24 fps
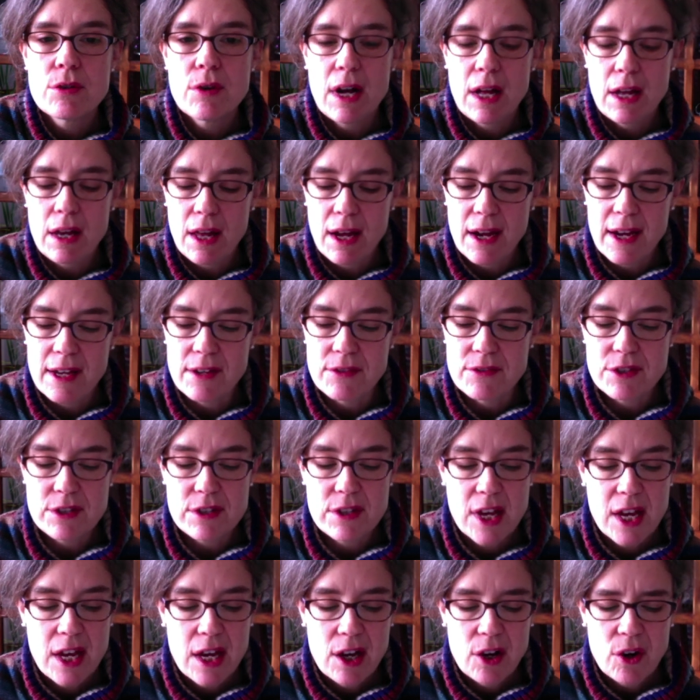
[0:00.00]
our
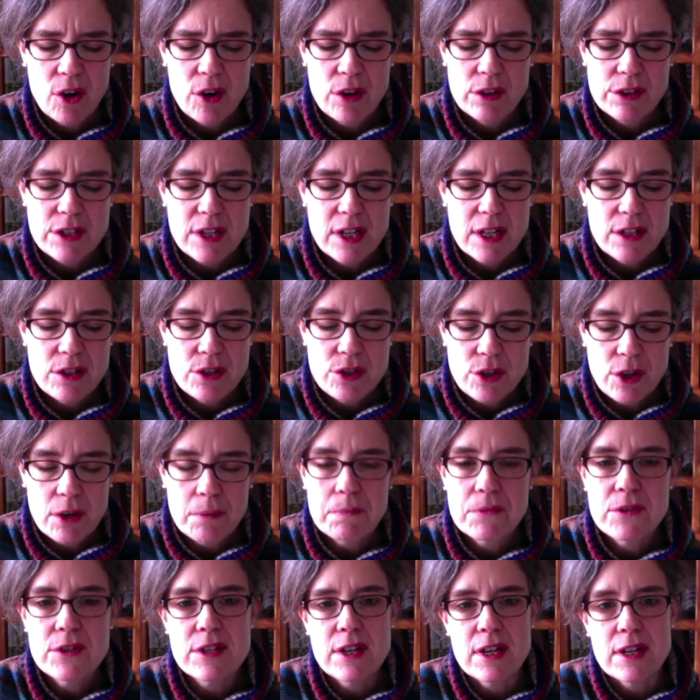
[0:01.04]
lives, God
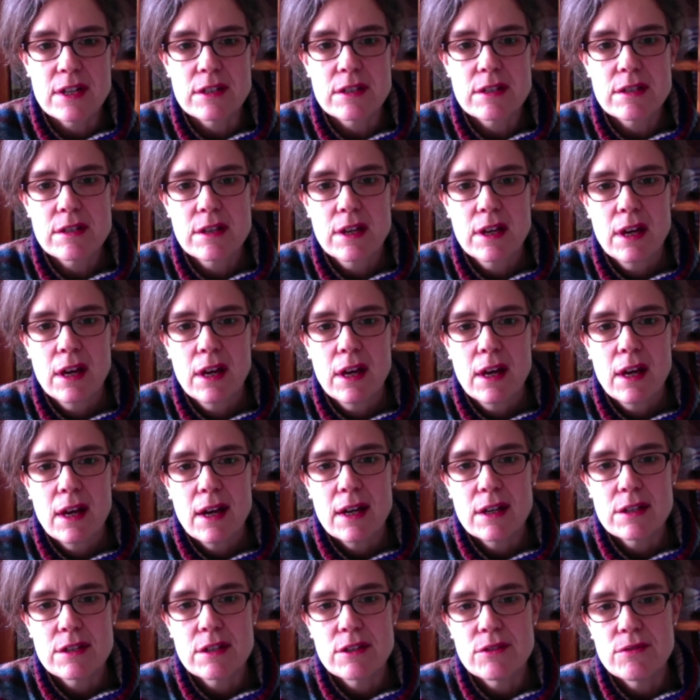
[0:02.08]
adopts us
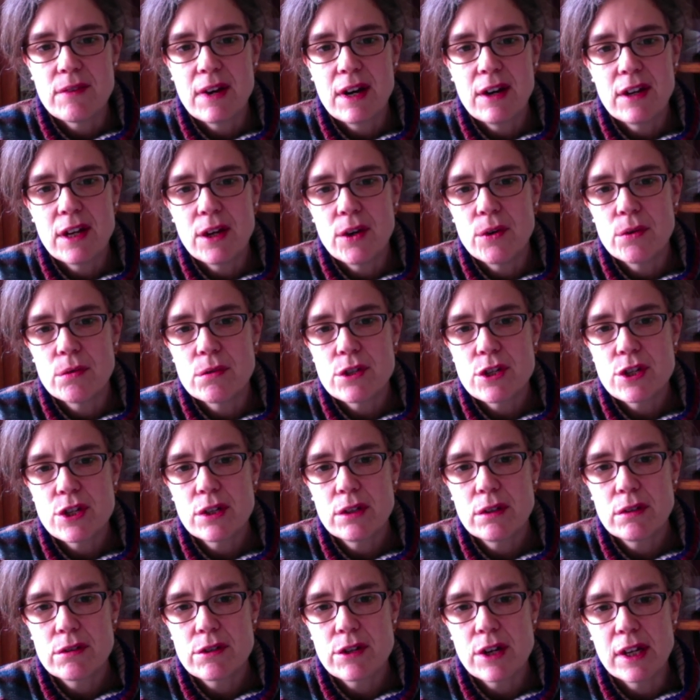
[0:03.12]
as his very own
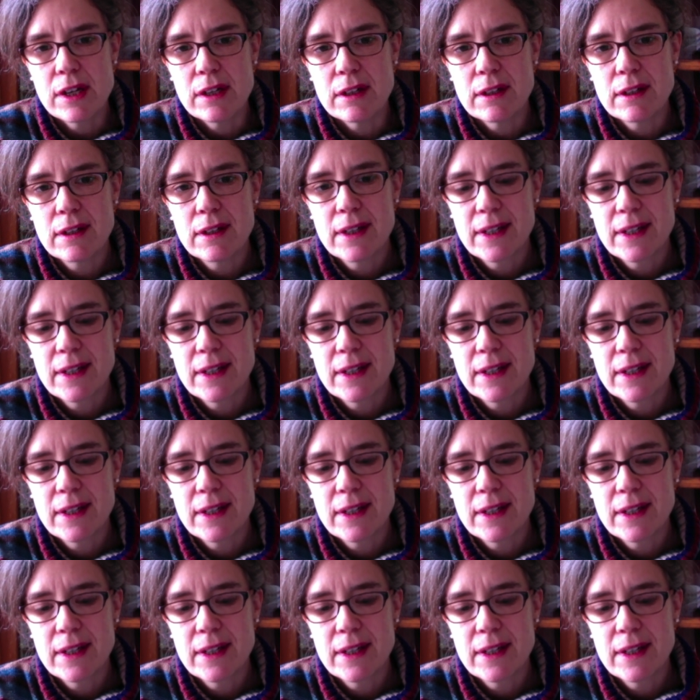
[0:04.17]
children.